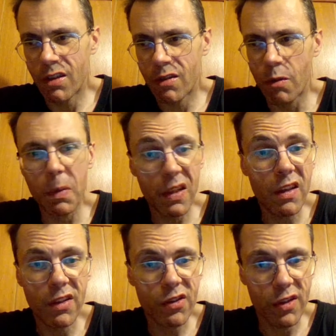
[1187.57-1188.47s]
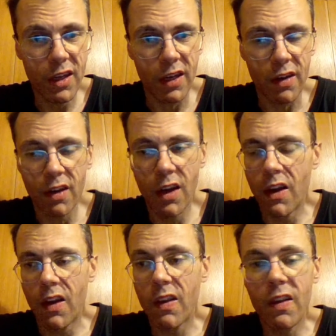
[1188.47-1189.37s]
completely insane,
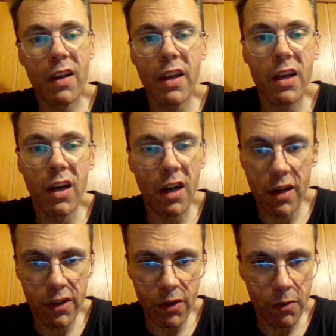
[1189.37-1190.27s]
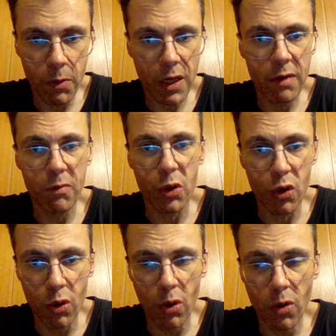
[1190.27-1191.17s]
regardless of what I would
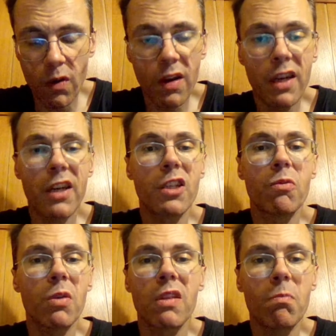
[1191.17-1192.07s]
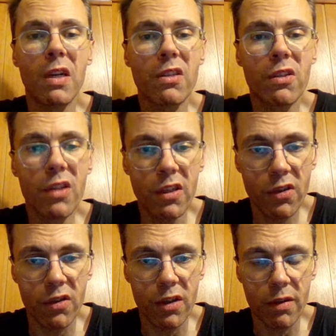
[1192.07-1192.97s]
do, and it's what my
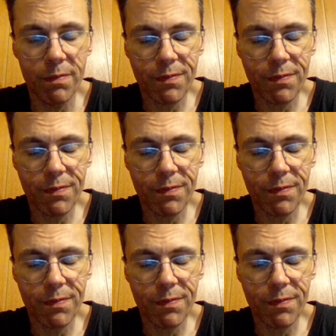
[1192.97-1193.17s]
sister